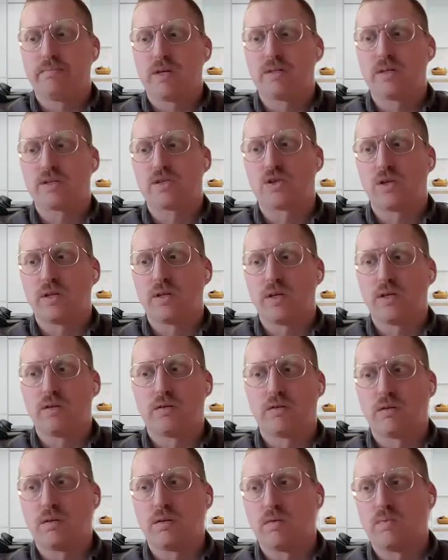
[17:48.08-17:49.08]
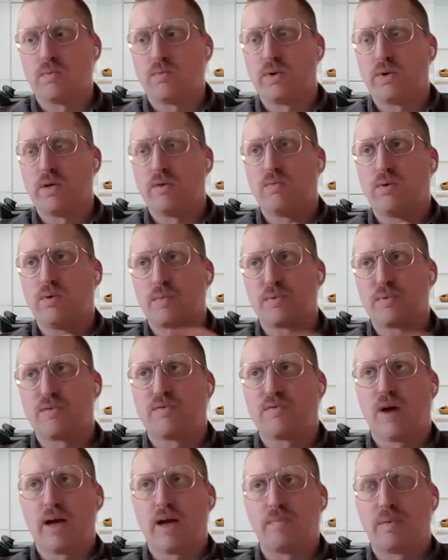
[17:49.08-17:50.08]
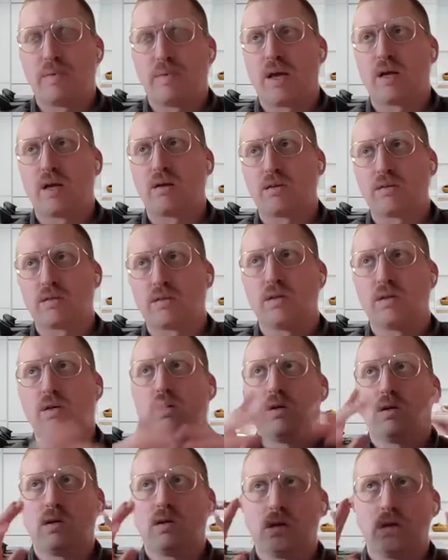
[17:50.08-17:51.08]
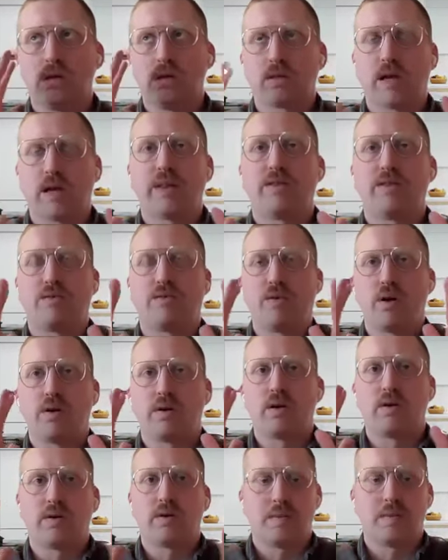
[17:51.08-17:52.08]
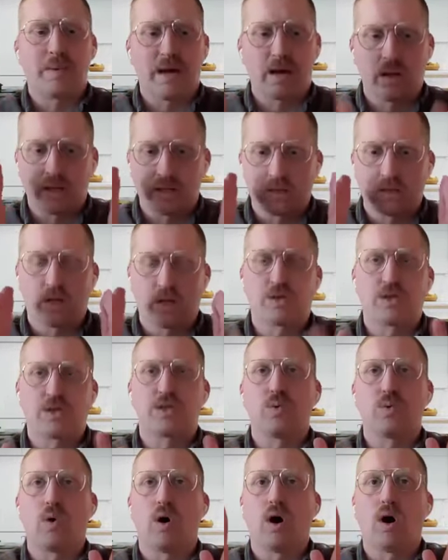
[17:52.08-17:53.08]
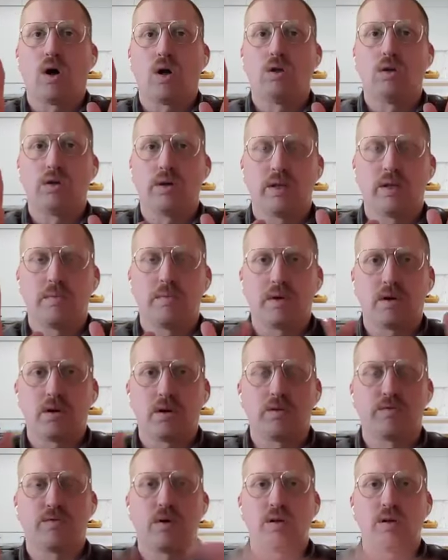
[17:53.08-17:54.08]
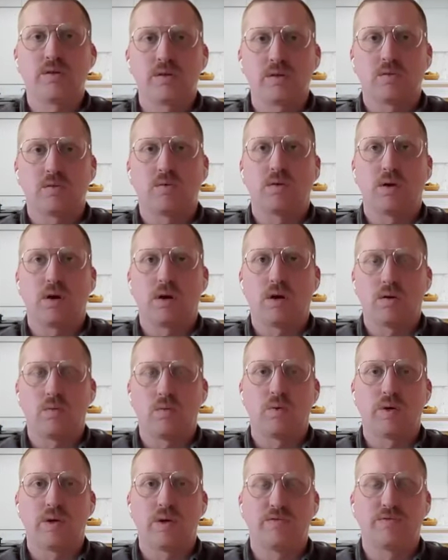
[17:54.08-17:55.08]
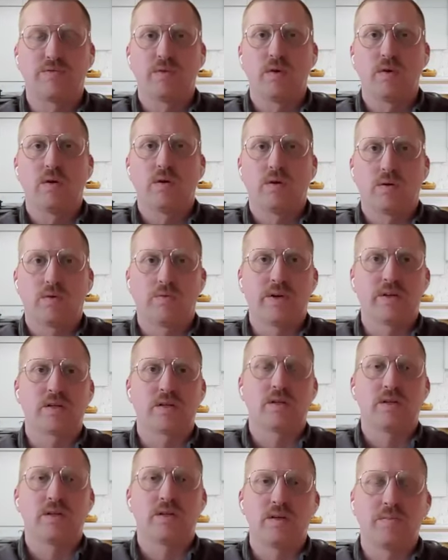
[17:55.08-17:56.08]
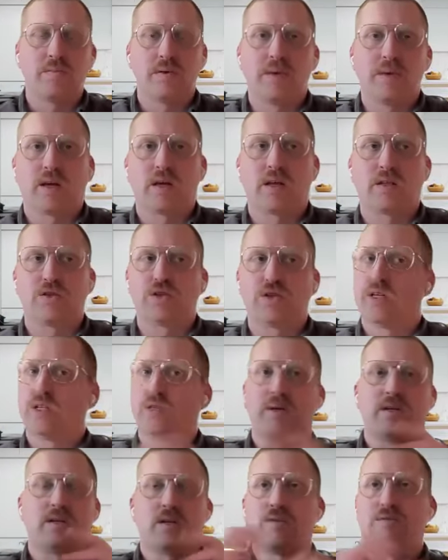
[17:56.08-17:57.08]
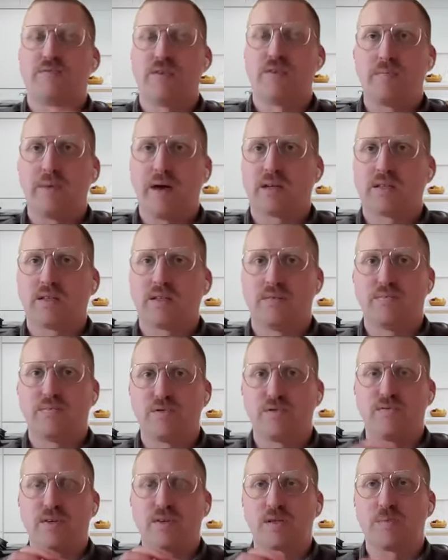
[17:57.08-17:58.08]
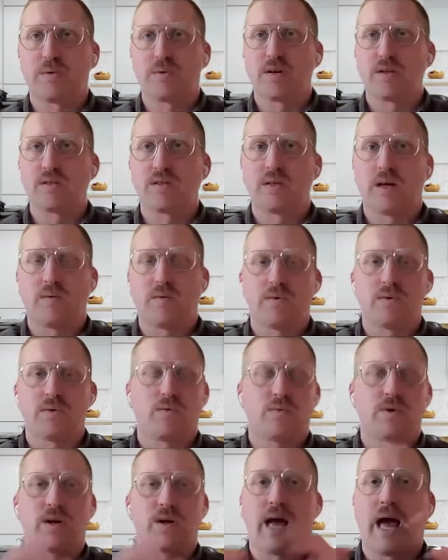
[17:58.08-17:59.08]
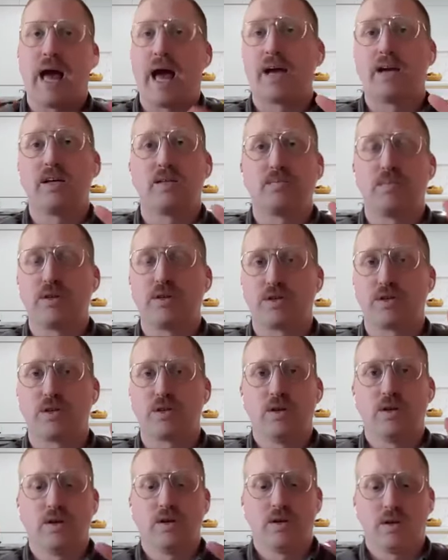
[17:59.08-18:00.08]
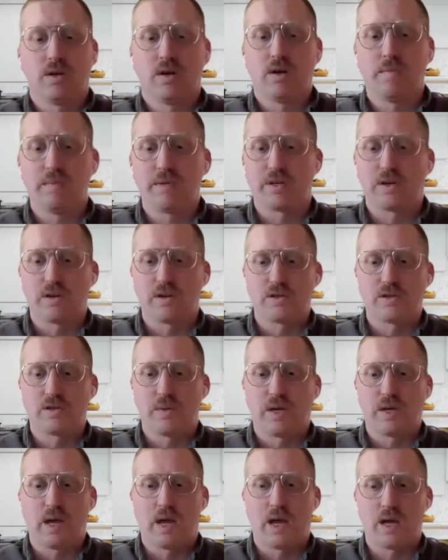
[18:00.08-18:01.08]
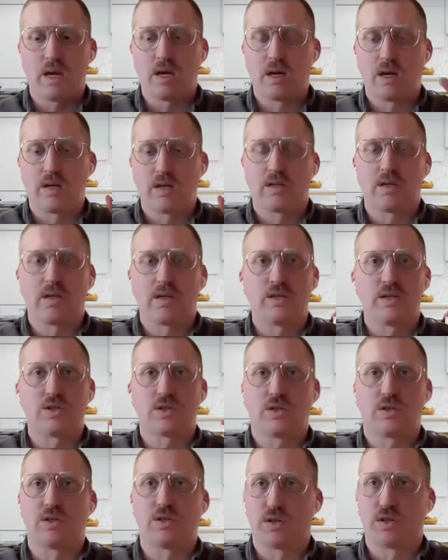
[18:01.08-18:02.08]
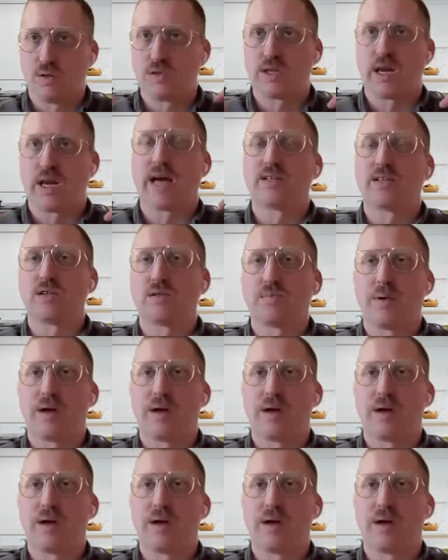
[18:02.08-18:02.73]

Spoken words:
Additionally, we will provide panels inside the run, any panel that touches a wall in the middle of runs. We've recently been making a change based on feedback to improve the experience, that we're going to add as much material as we can to two sides of those